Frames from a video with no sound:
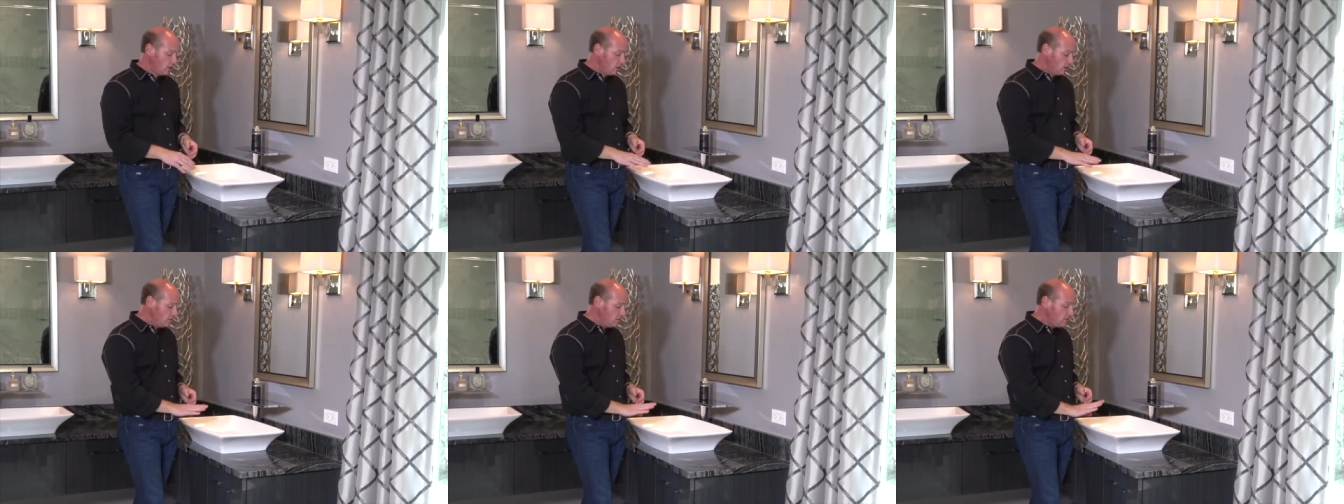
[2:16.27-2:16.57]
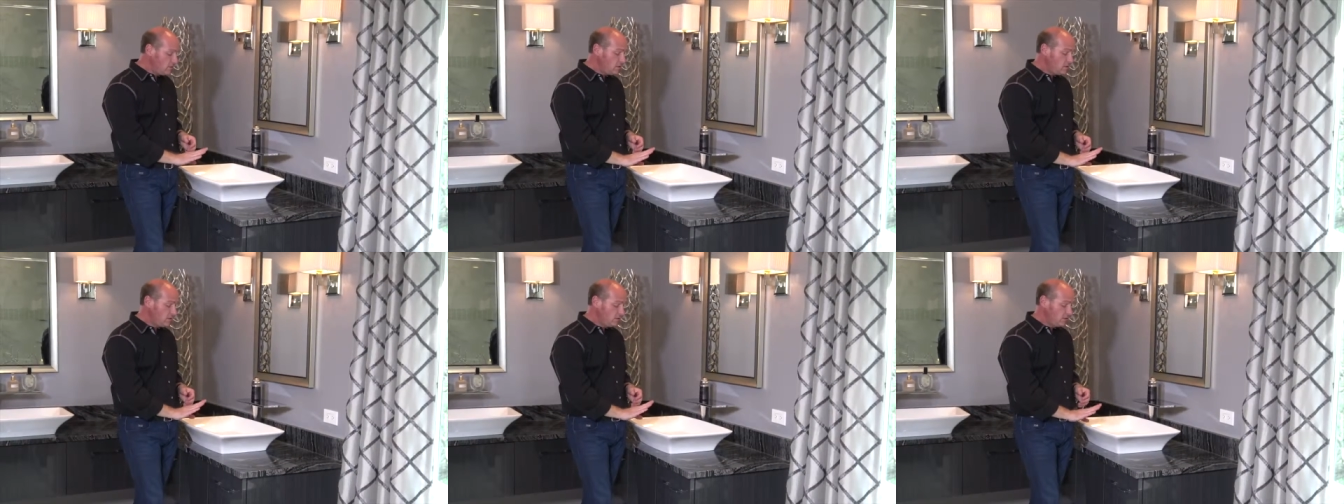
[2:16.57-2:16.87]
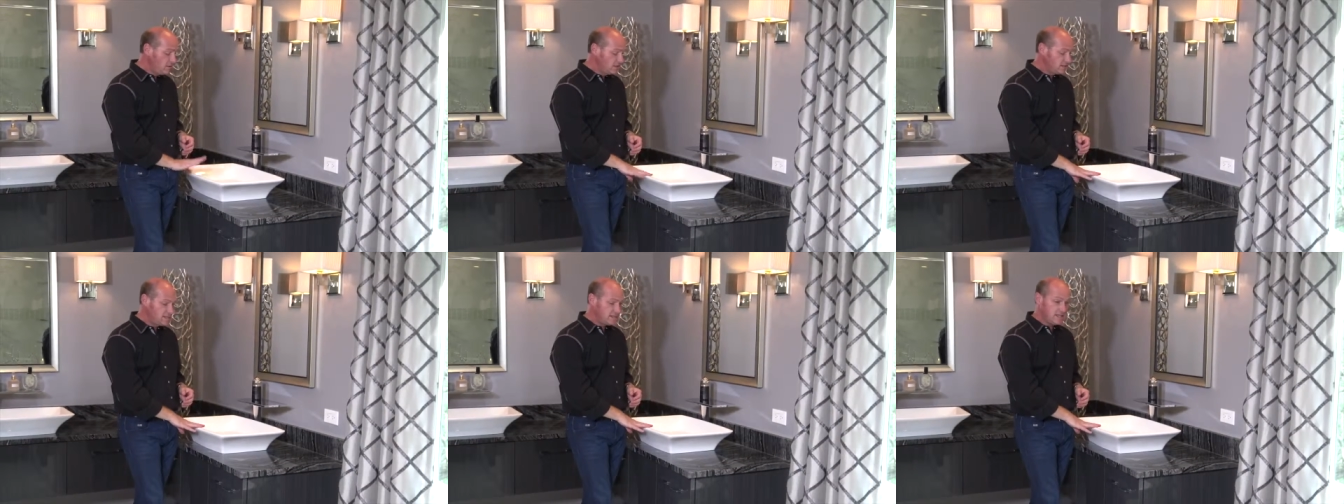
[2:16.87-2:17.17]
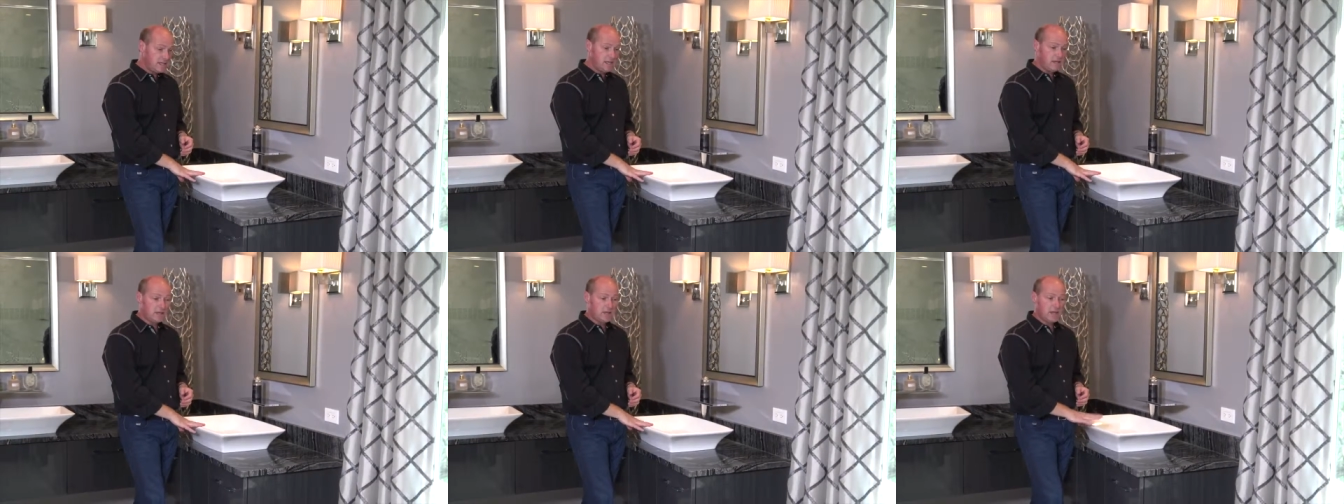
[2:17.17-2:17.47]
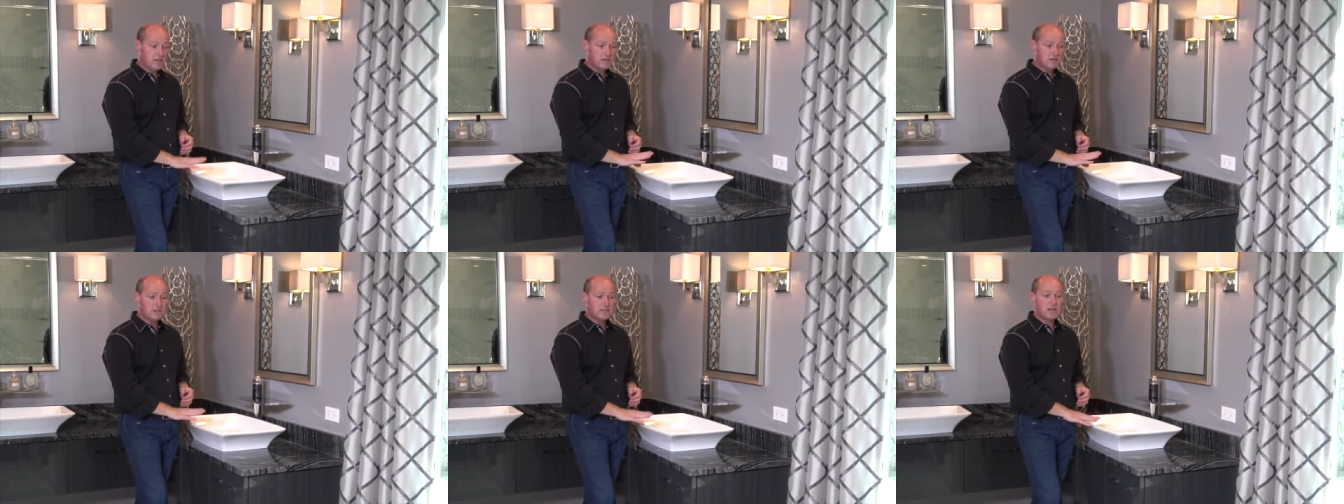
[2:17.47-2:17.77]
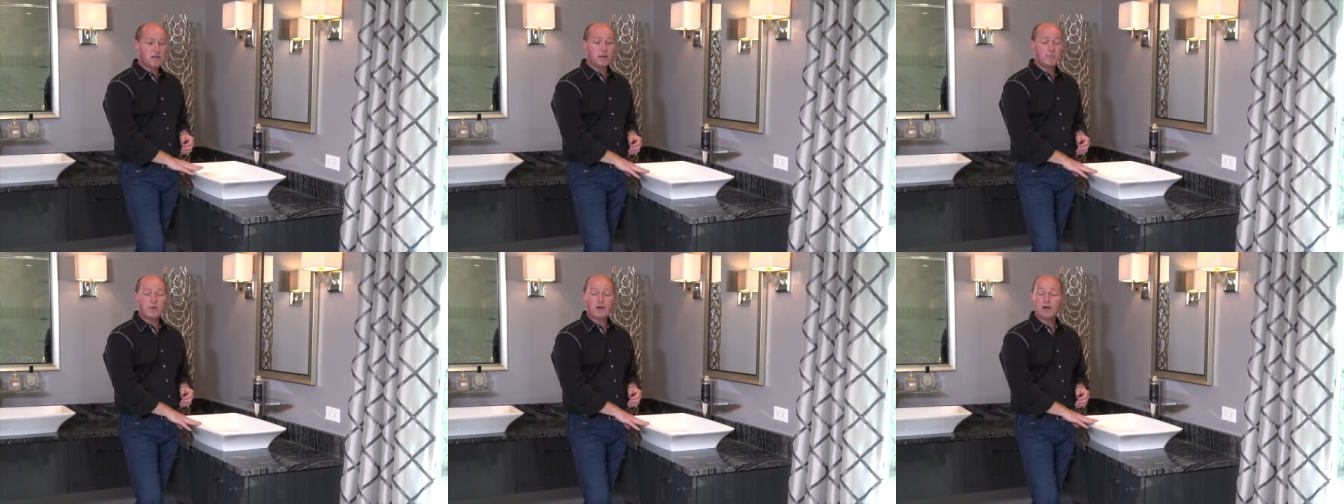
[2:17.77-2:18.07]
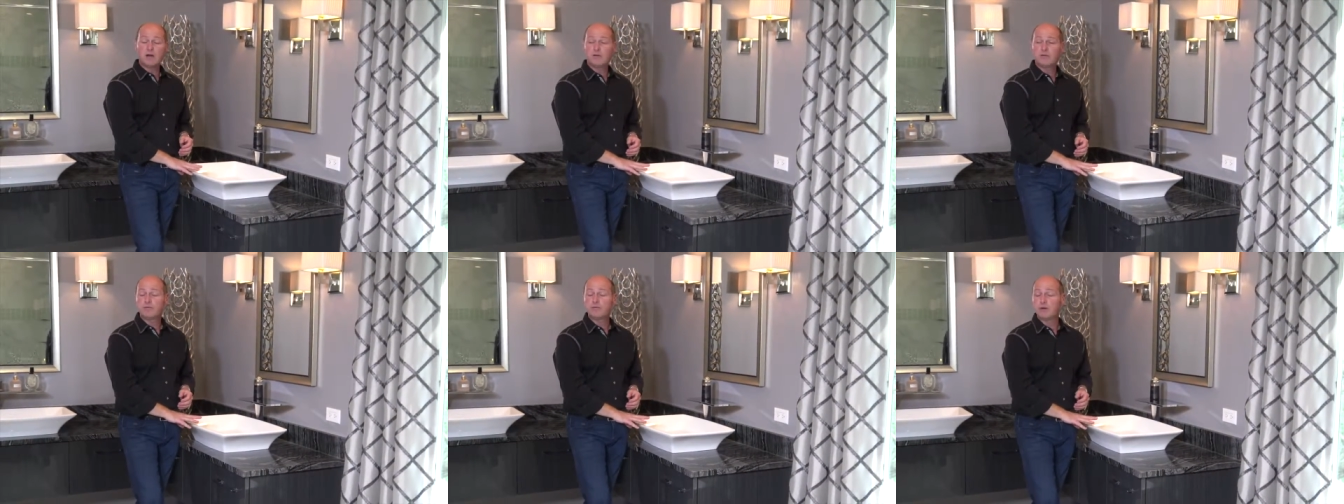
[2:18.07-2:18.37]
The sink and the tub
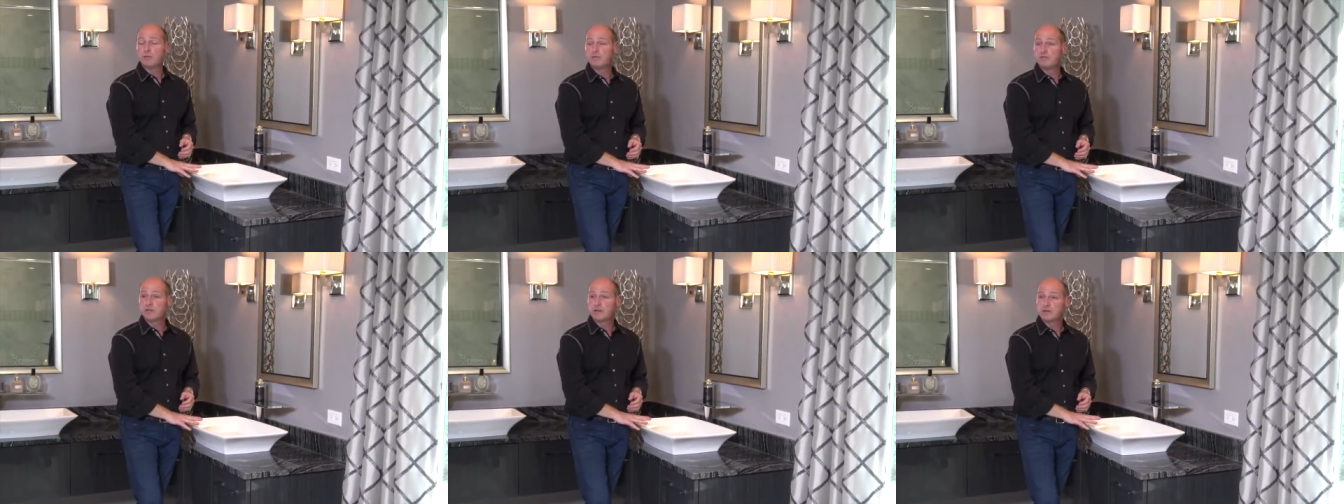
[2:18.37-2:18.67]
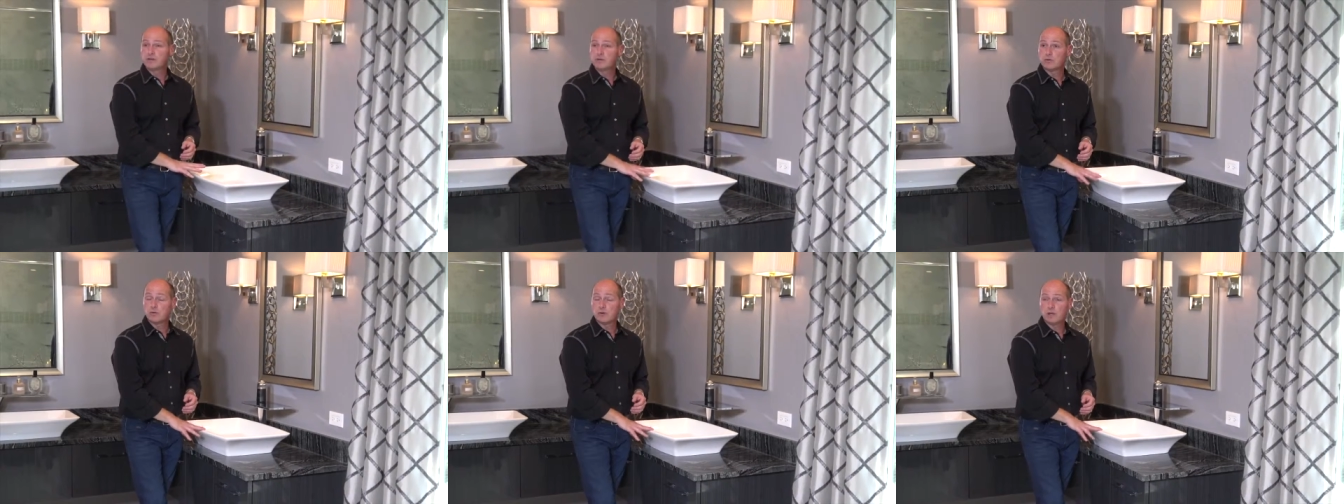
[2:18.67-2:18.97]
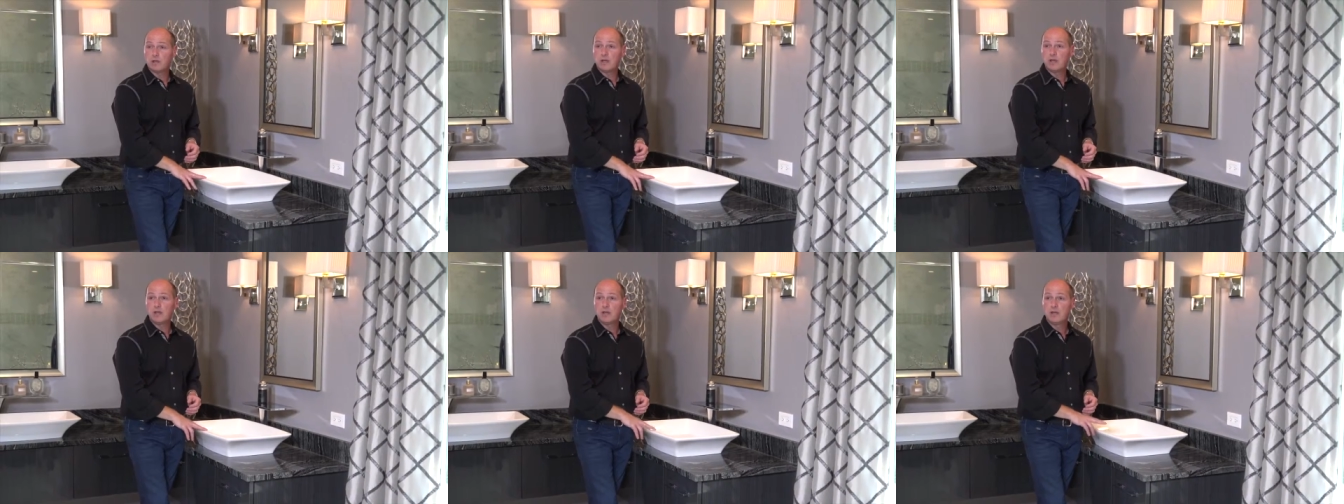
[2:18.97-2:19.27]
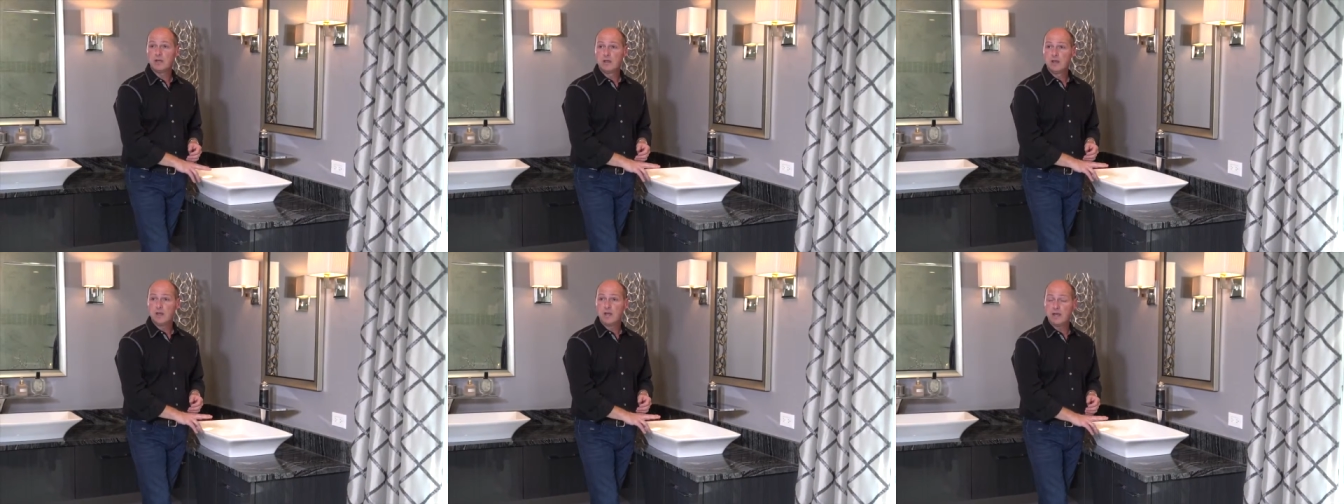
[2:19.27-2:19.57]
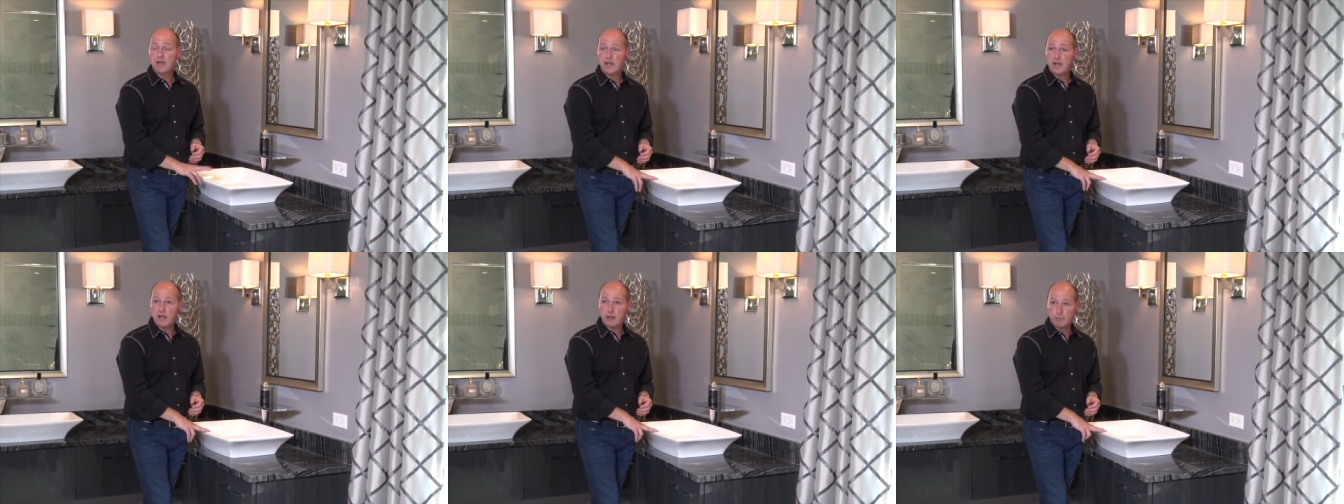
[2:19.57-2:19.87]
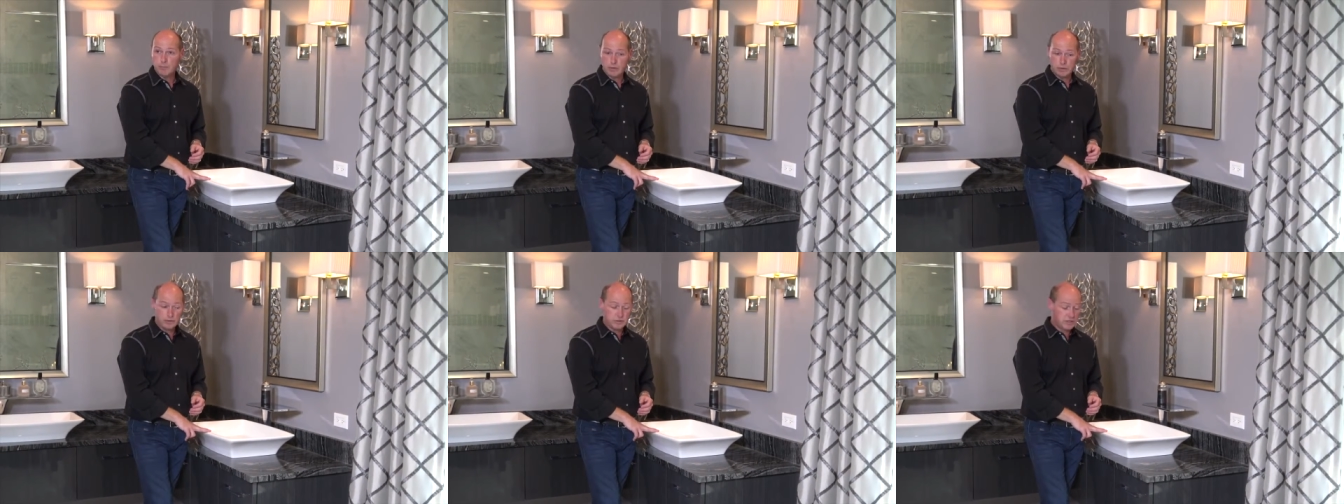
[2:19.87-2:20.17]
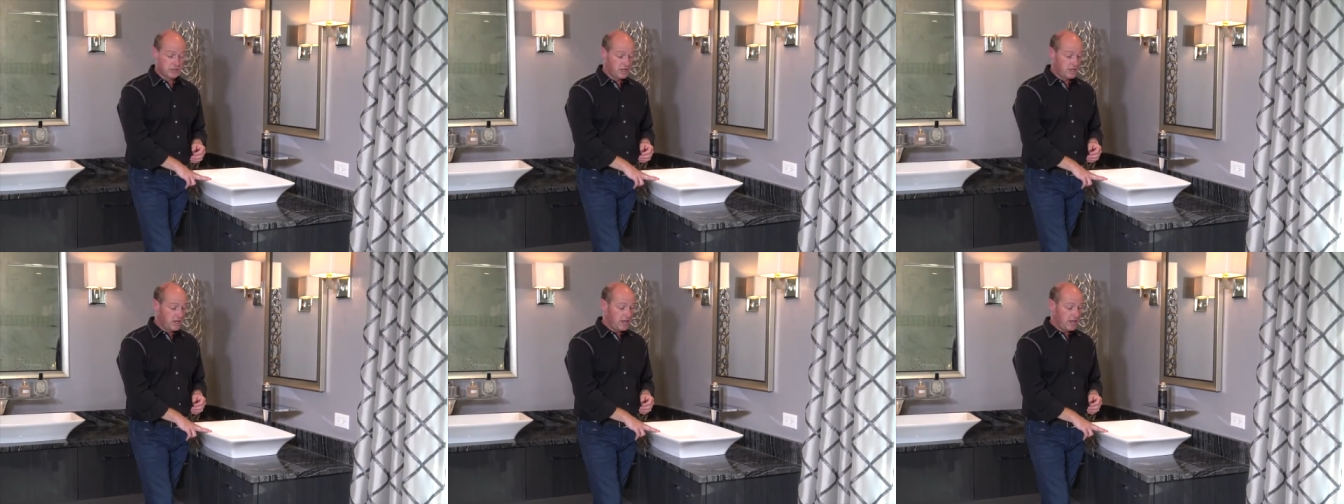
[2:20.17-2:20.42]
are from Victoria and Albert,